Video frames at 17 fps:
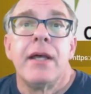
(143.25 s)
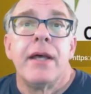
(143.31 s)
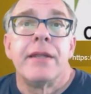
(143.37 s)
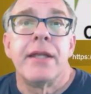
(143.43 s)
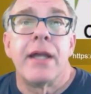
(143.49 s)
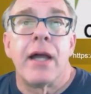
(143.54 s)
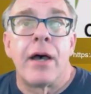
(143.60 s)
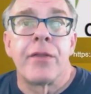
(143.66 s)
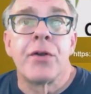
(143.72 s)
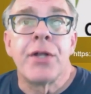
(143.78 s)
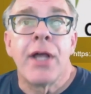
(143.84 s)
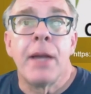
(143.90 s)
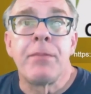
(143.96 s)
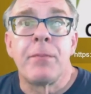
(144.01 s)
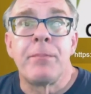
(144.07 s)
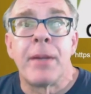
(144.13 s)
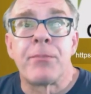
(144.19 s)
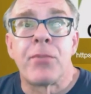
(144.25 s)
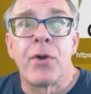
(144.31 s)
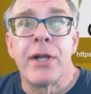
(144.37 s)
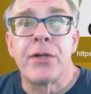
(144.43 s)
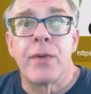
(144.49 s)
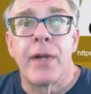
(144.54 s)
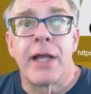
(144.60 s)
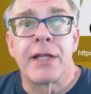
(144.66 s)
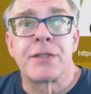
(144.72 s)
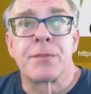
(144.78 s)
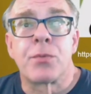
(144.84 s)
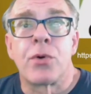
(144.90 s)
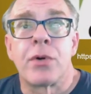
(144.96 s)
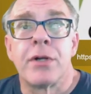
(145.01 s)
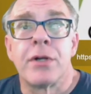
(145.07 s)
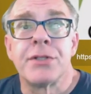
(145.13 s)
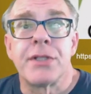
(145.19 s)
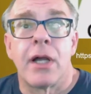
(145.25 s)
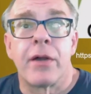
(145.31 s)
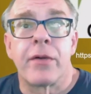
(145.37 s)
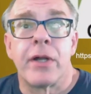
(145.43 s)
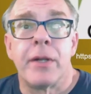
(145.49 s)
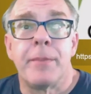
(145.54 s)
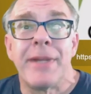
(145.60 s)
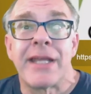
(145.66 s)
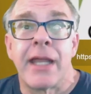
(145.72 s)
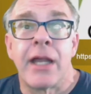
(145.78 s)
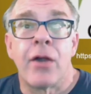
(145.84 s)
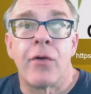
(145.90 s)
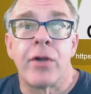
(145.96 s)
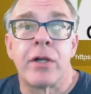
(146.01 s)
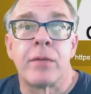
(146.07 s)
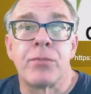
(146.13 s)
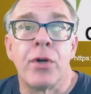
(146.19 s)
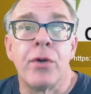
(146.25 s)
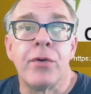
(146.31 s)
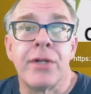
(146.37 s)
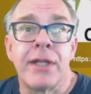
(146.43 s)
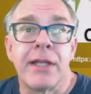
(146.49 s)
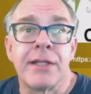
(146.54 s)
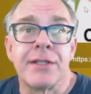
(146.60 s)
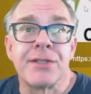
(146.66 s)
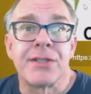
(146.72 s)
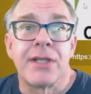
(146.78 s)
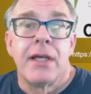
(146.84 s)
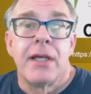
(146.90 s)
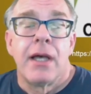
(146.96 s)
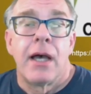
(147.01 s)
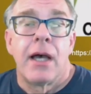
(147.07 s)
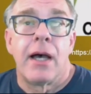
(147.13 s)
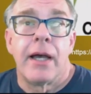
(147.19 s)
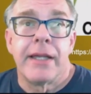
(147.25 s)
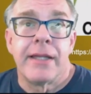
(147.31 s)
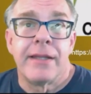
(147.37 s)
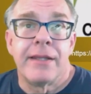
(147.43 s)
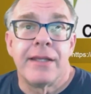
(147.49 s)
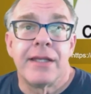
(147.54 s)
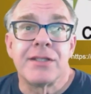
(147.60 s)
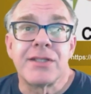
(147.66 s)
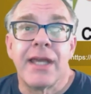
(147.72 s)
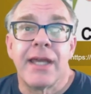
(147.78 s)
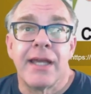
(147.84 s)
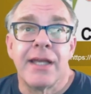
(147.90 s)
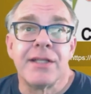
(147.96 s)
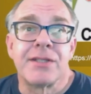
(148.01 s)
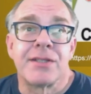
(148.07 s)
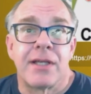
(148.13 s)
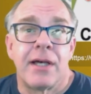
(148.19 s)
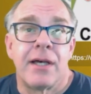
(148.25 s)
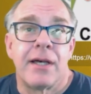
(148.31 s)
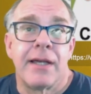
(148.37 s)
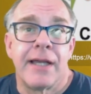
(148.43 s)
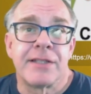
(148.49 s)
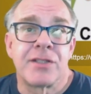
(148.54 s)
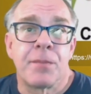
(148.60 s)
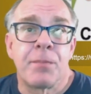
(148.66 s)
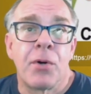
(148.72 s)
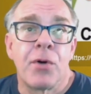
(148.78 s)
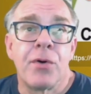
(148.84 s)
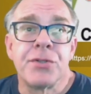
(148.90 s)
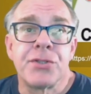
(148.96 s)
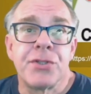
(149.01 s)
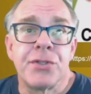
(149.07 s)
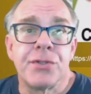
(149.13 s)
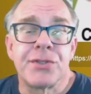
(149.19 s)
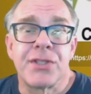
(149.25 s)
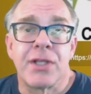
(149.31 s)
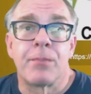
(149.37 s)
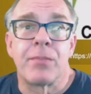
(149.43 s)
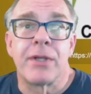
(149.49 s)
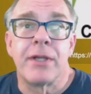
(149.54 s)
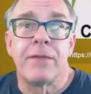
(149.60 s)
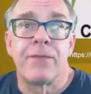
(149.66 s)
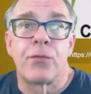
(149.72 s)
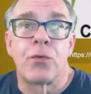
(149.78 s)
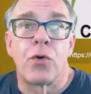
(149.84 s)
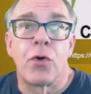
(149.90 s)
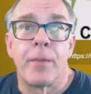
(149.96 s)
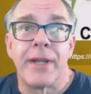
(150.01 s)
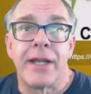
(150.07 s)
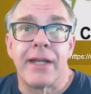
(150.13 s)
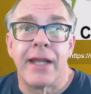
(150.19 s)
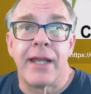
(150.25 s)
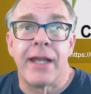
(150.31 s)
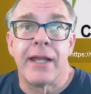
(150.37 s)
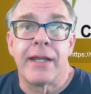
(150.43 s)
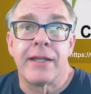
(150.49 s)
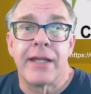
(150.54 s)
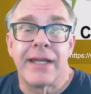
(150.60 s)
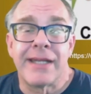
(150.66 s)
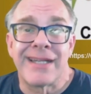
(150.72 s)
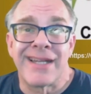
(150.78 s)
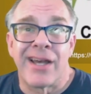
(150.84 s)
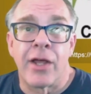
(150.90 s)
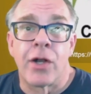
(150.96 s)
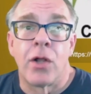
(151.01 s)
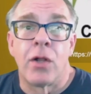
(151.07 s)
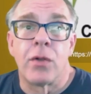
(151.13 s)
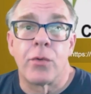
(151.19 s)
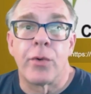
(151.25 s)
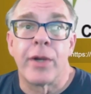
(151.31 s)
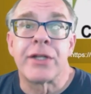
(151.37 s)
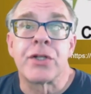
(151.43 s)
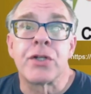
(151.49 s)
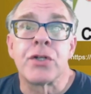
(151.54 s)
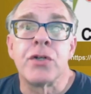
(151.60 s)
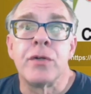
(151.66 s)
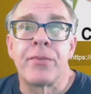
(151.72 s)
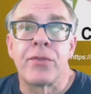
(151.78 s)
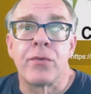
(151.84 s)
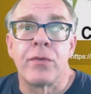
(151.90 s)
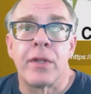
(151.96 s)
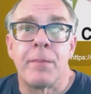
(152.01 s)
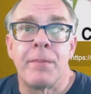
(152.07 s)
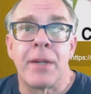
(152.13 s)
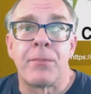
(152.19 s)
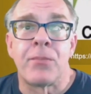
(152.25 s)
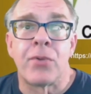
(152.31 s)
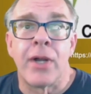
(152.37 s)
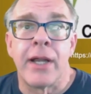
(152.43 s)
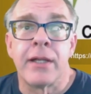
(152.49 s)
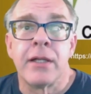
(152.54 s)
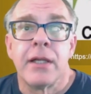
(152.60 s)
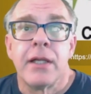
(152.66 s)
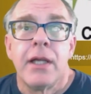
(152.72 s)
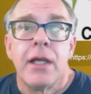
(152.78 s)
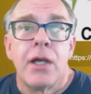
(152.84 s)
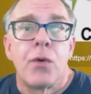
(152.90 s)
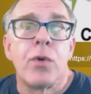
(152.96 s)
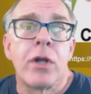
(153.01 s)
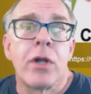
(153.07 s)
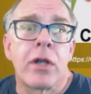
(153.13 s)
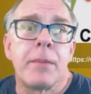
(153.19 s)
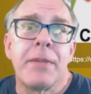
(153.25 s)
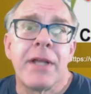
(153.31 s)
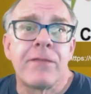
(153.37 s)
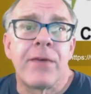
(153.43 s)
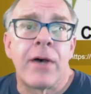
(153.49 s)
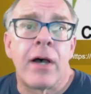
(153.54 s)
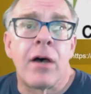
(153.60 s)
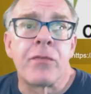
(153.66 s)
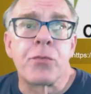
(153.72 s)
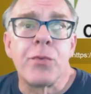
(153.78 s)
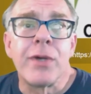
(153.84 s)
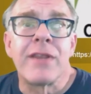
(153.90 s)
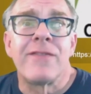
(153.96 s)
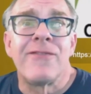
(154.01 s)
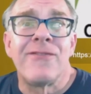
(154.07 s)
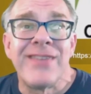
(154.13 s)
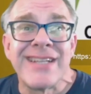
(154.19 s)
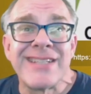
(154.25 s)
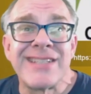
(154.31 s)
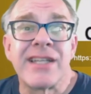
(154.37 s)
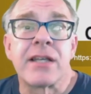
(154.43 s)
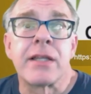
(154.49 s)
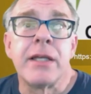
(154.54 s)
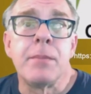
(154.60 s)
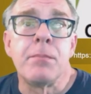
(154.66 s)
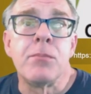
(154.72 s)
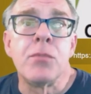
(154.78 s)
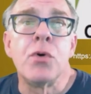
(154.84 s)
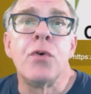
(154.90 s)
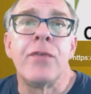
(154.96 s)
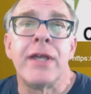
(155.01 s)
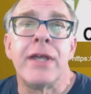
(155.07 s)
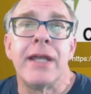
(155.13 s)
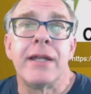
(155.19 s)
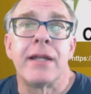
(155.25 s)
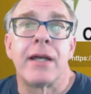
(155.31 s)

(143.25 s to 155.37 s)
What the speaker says: The other type of membrane transporters are going to be carrier proteins. In this case, as opposed to simply forming a tunnel or a tube through the membrane, we're going to be involved with physically moving